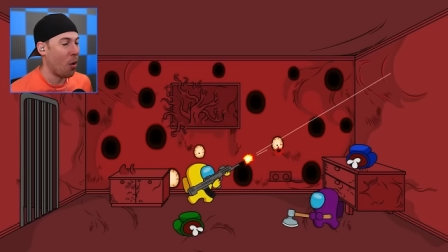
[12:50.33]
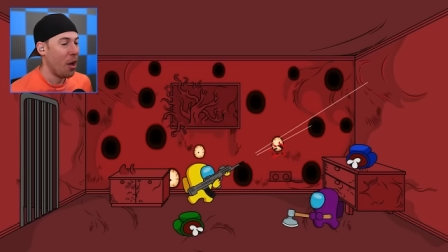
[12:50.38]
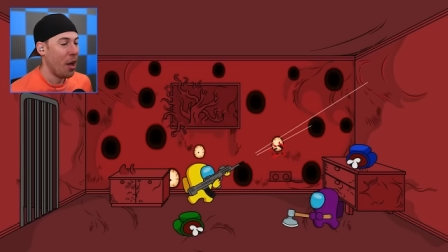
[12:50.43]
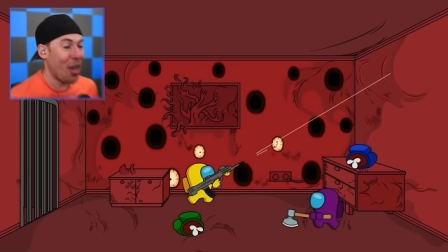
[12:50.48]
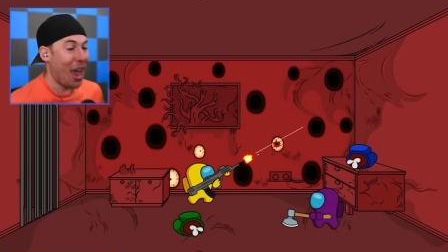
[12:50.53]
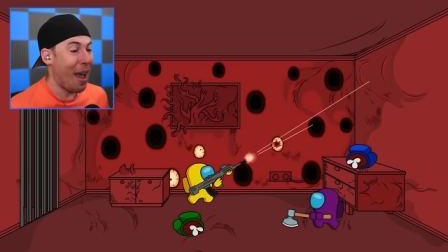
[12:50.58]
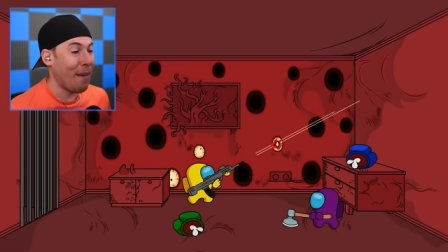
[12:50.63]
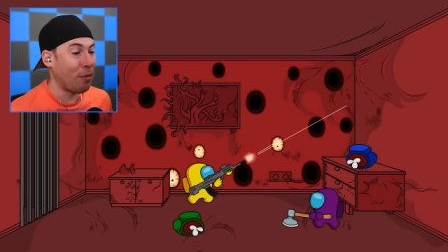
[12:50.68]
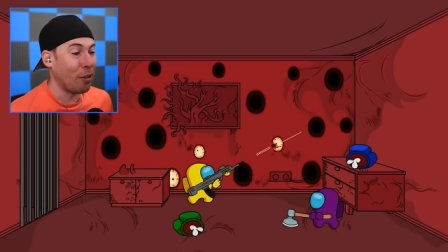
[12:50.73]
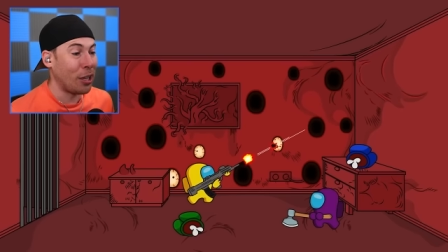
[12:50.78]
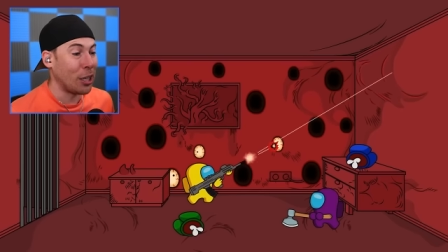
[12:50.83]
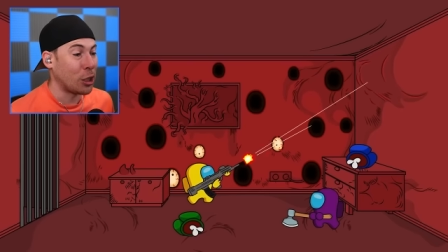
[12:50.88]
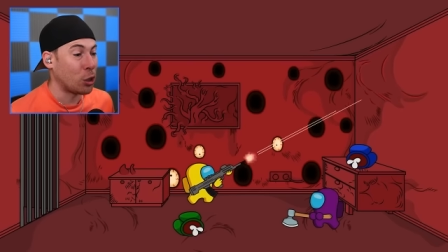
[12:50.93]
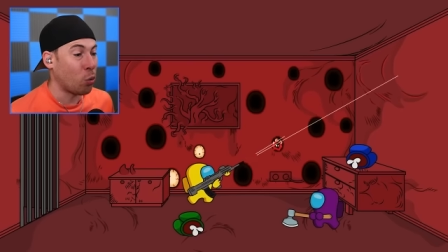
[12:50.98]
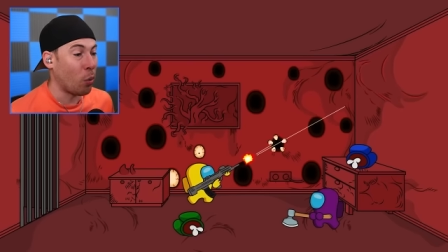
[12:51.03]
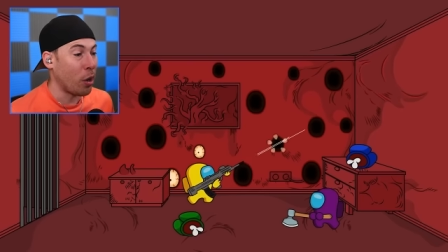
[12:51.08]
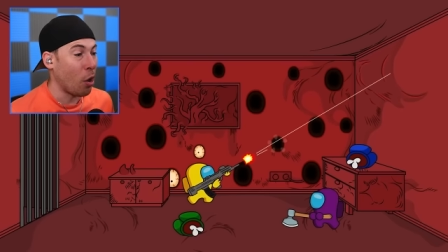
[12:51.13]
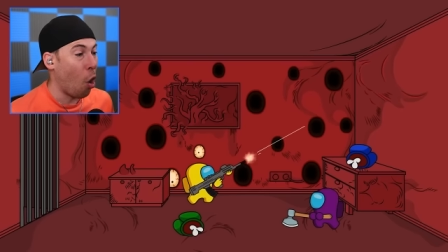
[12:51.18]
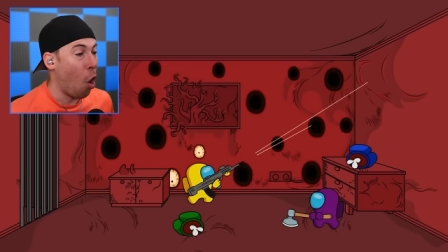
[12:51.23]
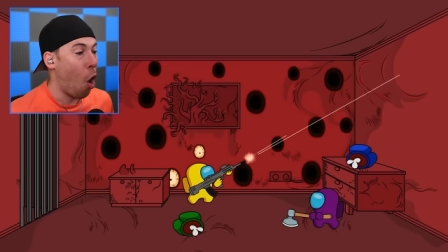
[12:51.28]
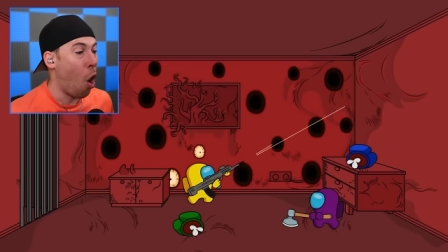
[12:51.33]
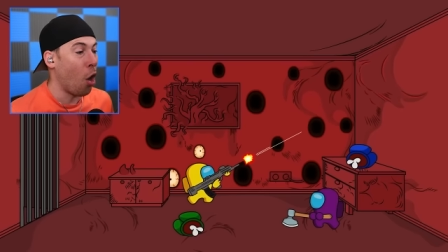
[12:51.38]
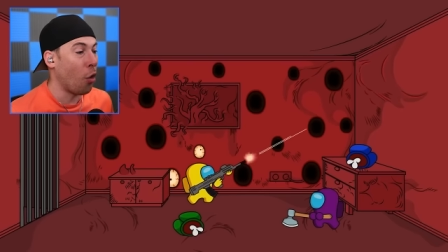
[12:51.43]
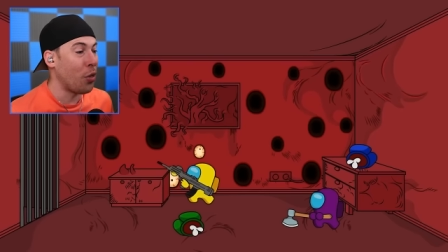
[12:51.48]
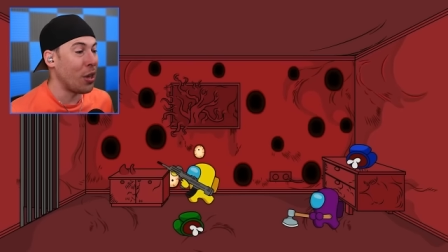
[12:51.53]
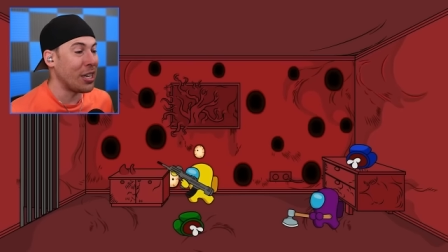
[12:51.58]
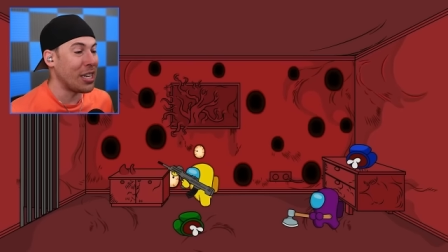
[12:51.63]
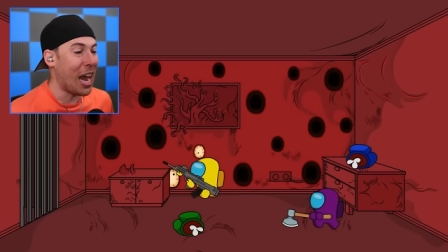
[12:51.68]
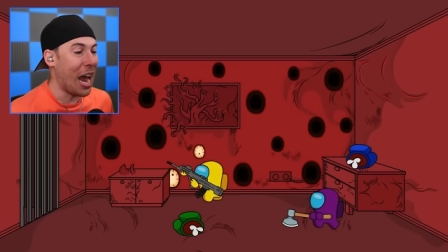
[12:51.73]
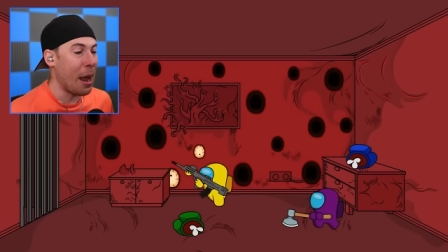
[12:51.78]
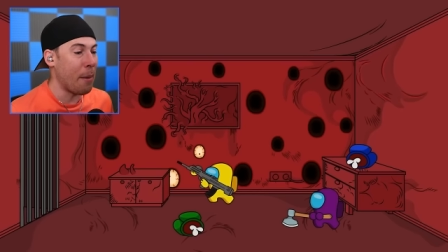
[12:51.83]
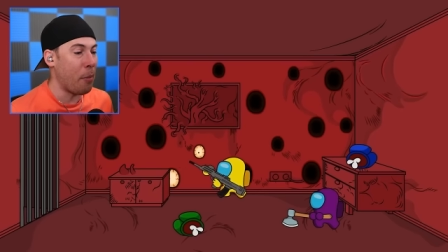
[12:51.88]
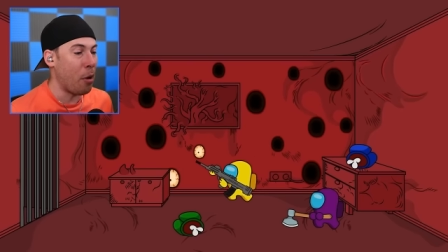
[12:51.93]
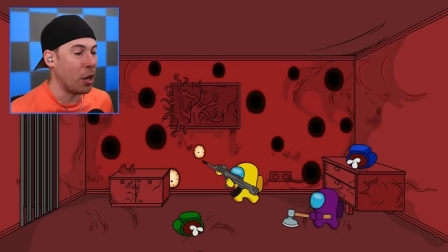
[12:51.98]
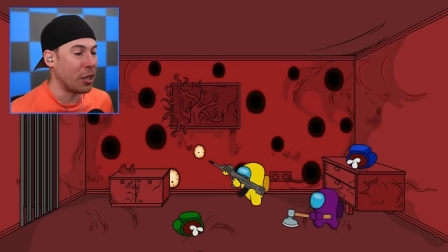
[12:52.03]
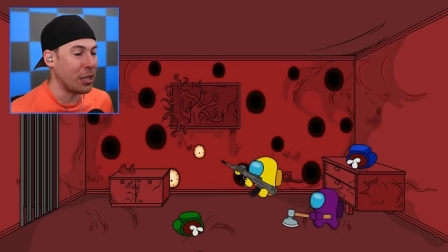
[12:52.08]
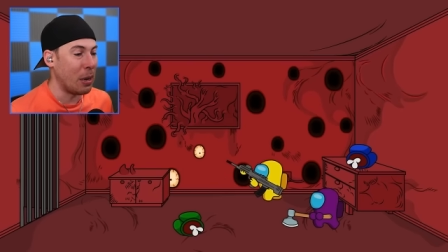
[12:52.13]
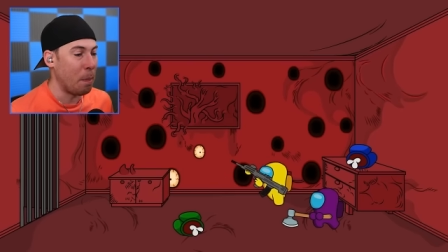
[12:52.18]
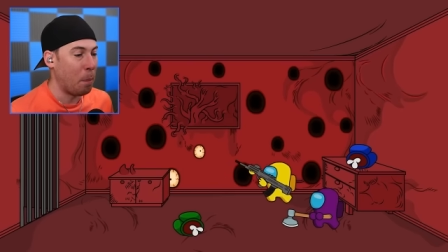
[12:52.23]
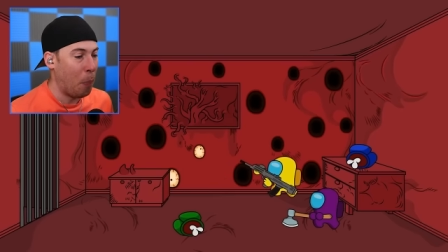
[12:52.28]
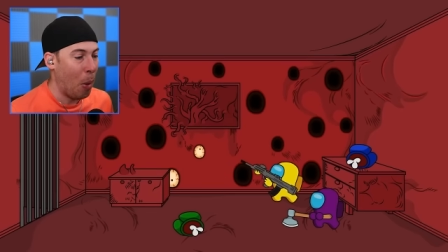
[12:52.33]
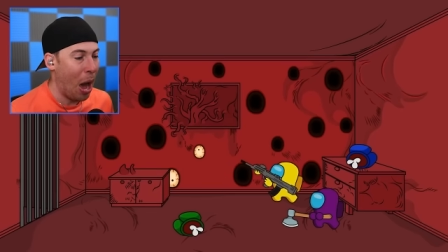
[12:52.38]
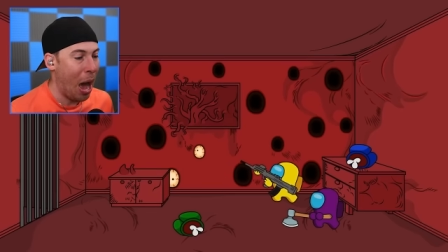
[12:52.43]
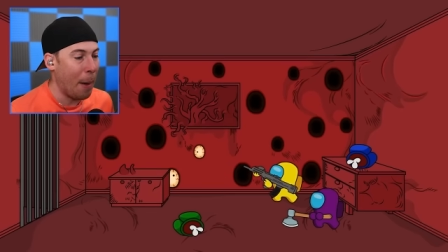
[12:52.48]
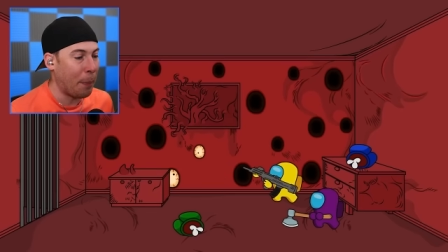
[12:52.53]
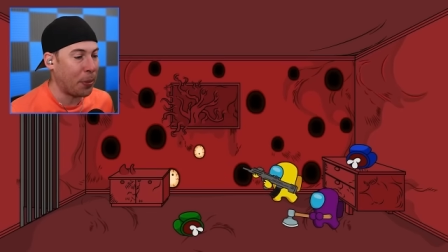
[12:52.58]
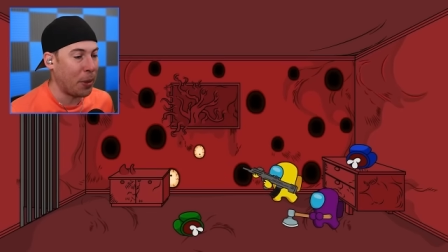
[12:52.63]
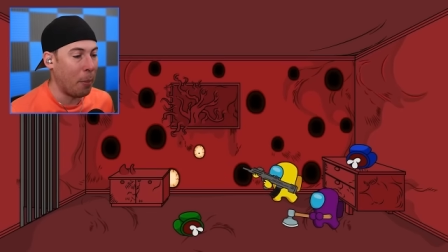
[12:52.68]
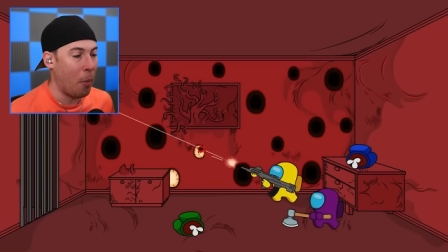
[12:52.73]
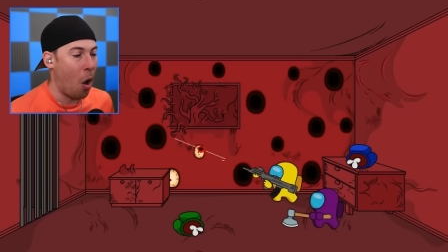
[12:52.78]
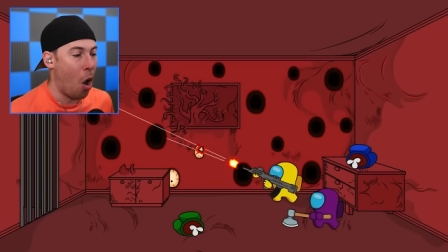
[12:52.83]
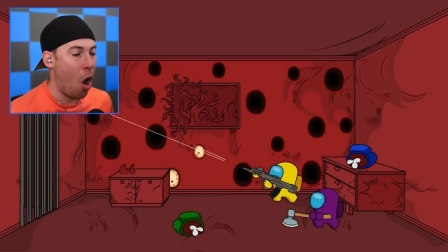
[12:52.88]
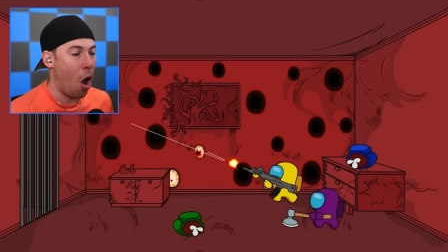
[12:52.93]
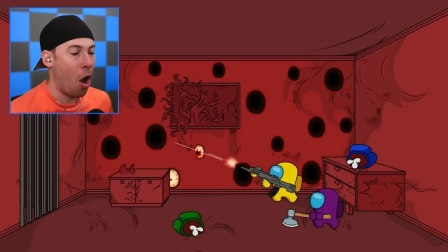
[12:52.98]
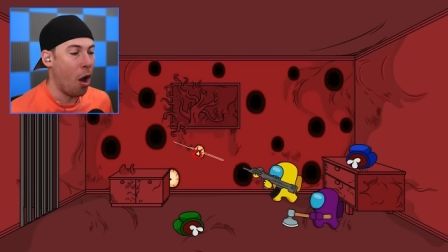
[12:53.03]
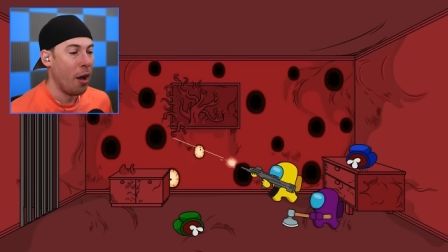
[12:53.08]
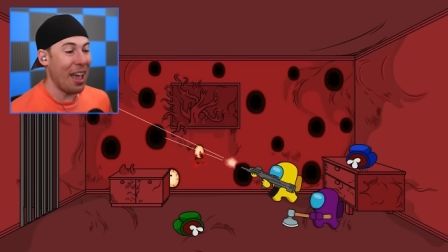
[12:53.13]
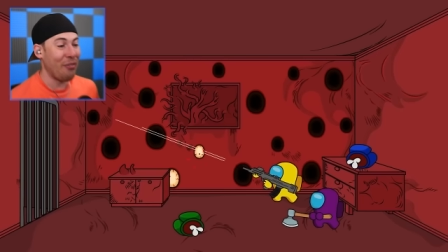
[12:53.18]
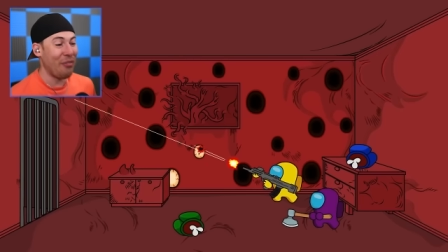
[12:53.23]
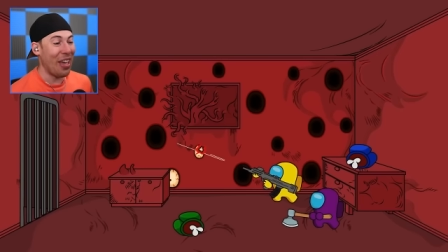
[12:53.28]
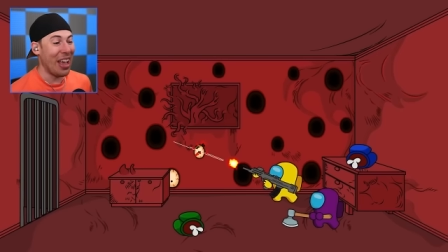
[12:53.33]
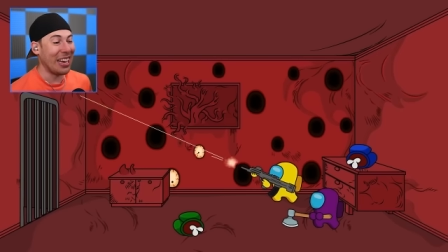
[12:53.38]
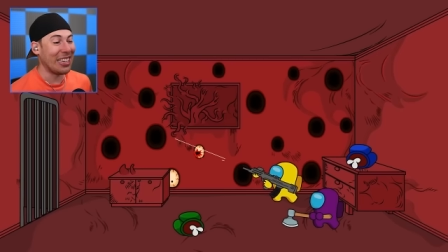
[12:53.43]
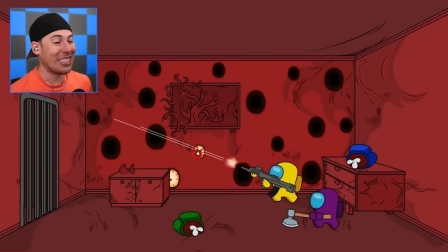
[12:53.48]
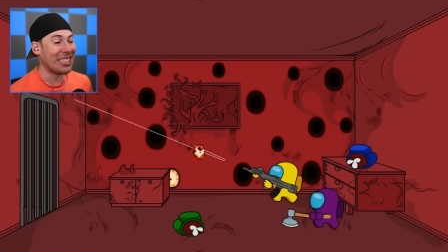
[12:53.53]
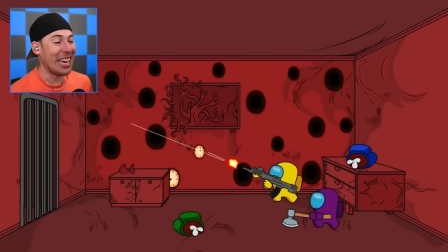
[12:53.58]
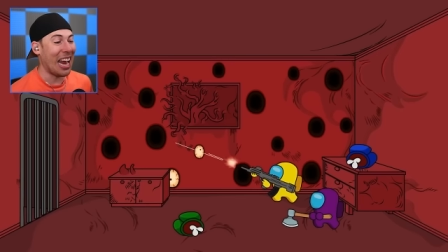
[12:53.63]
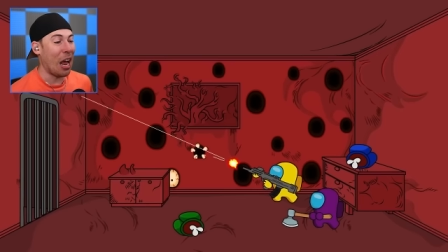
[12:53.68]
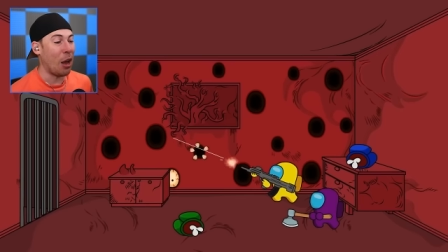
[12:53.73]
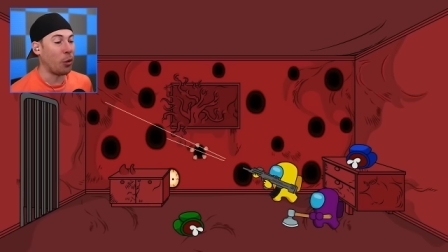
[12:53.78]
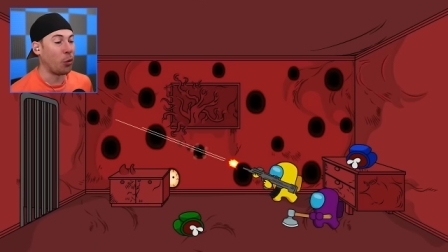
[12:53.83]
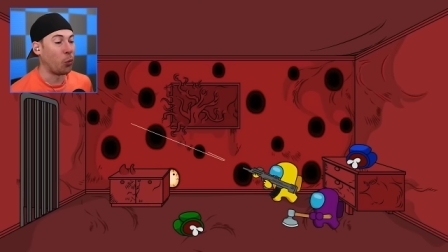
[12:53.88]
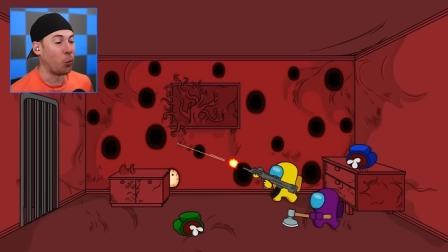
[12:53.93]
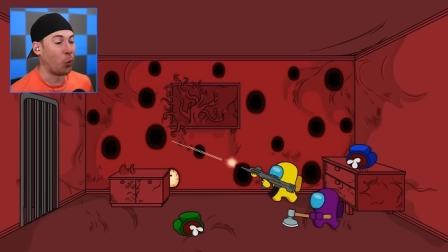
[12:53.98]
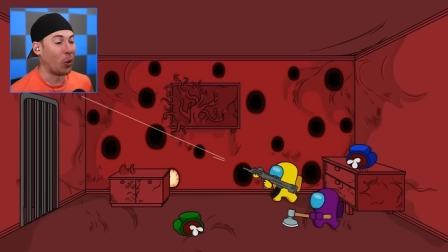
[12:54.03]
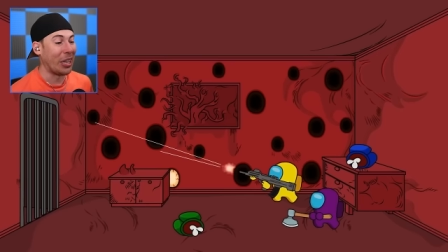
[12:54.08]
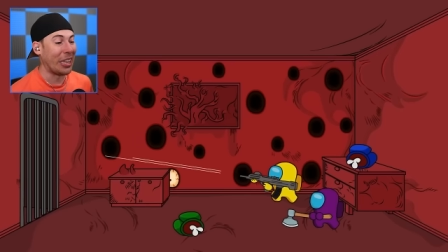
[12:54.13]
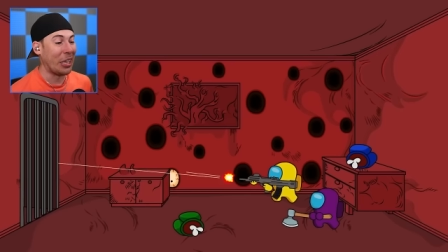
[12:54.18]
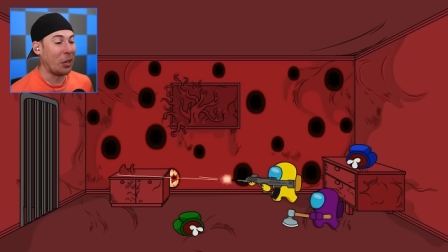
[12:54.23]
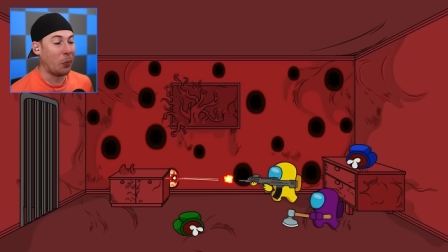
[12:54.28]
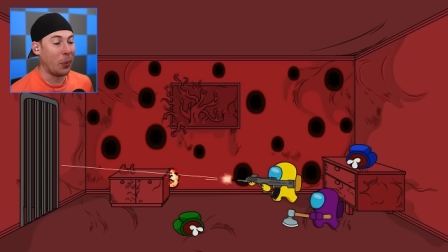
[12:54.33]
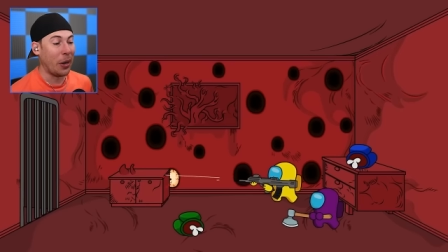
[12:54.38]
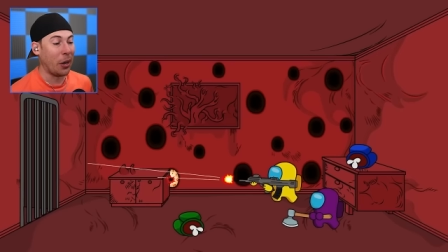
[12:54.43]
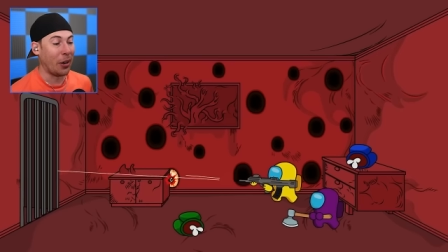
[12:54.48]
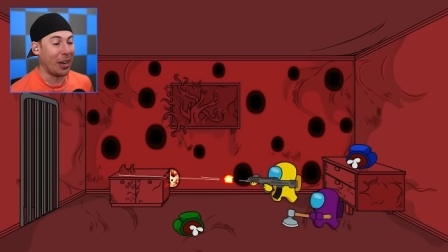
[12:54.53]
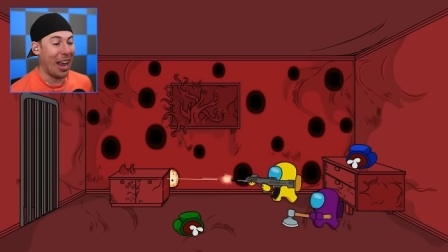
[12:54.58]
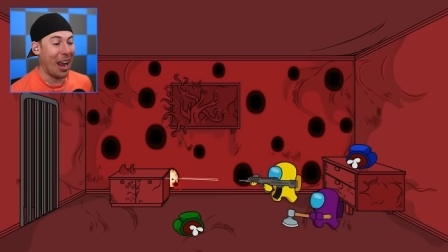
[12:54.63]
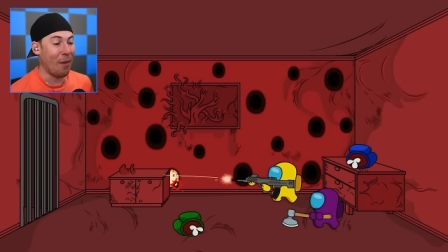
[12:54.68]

They have to destroy all these eyeballs and pop them all, and they sound really weird.